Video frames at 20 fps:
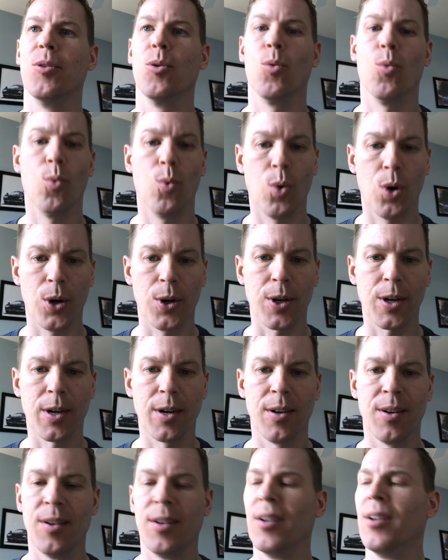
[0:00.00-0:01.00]
Work,
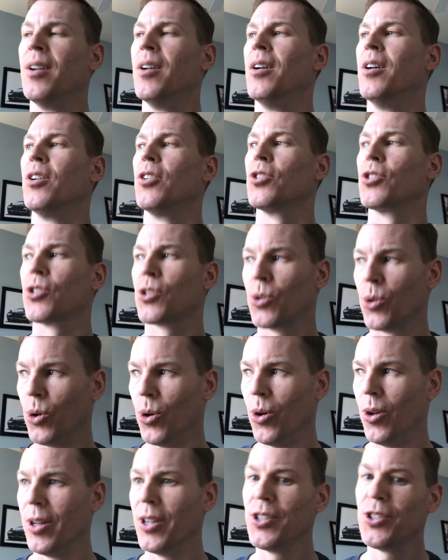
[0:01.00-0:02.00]

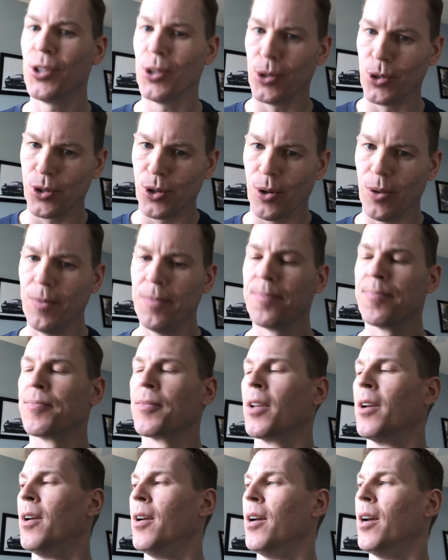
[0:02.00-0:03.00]
school as usual,
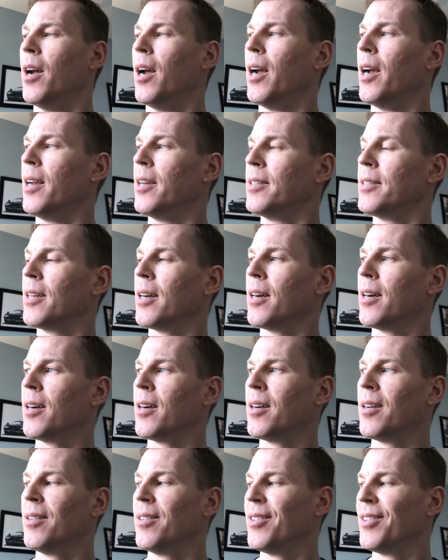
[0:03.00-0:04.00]
and
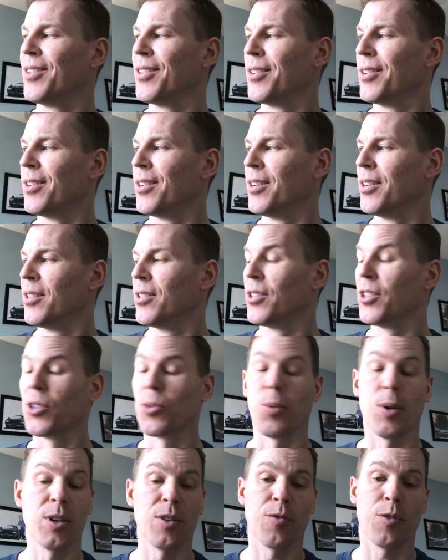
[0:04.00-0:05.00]
this
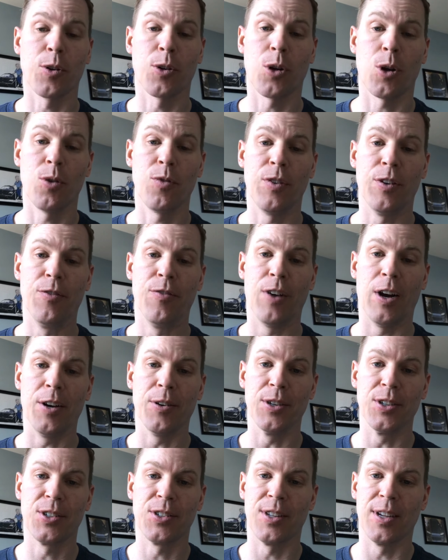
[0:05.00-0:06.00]
wonderful COVID
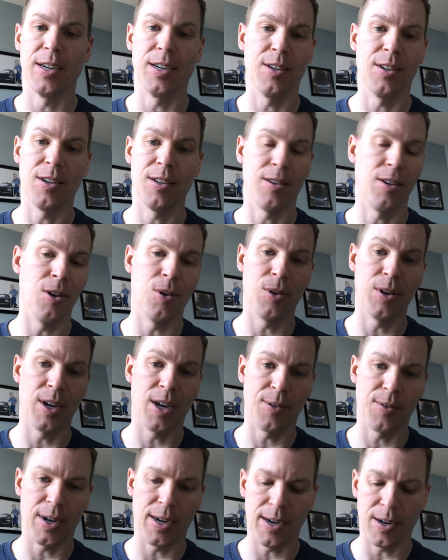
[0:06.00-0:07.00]
virus thing going on
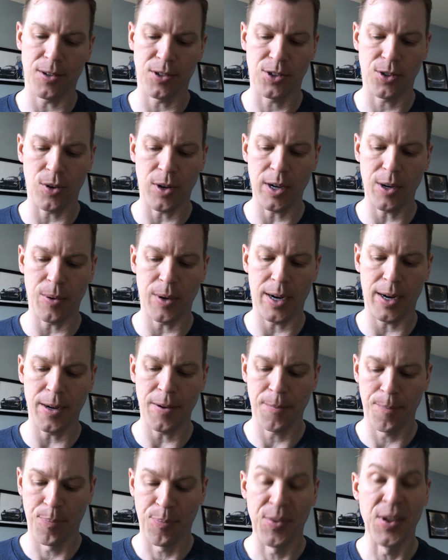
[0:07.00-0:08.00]
right now. So anyway,
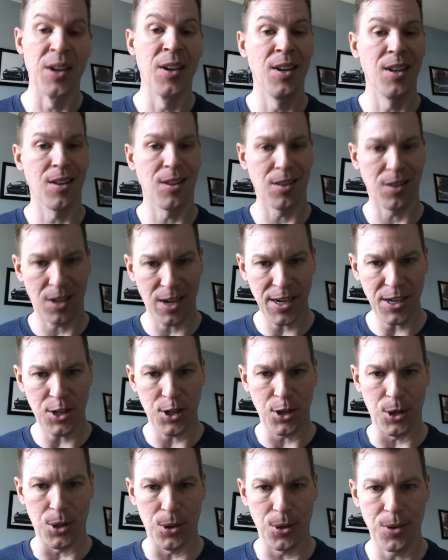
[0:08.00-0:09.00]
like
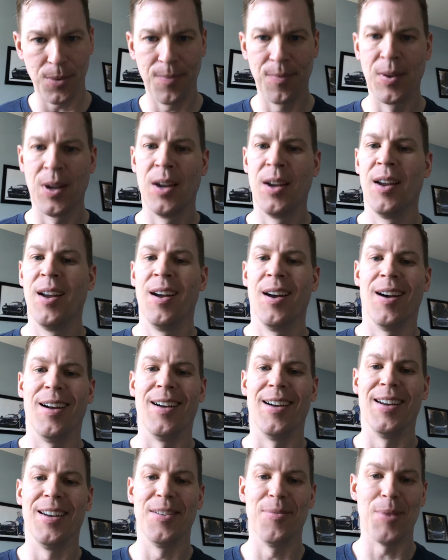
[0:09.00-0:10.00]
you
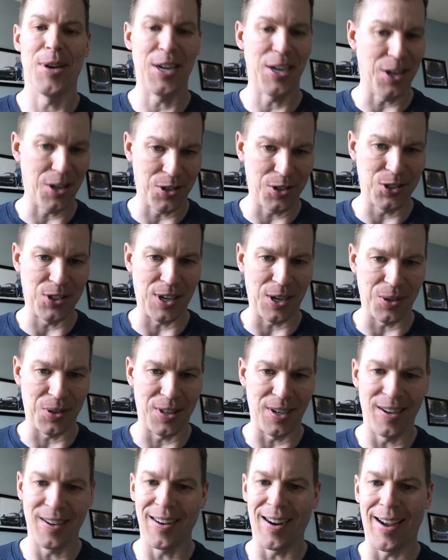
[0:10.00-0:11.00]
and many others out
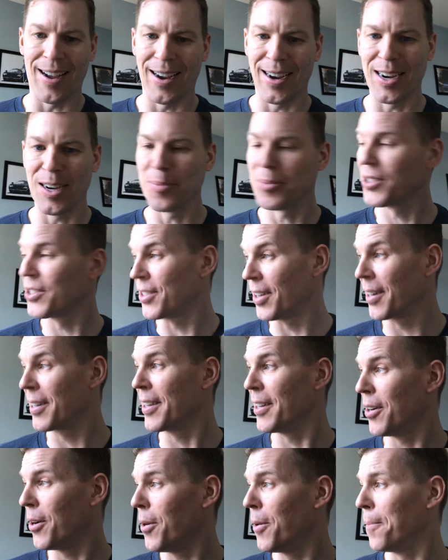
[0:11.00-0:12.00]
there, I am stuck at
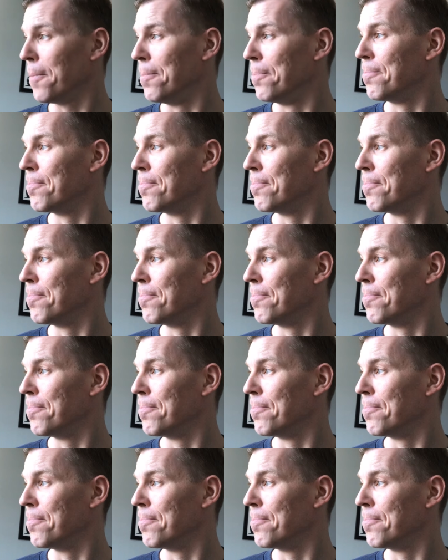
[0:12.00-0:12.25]
home.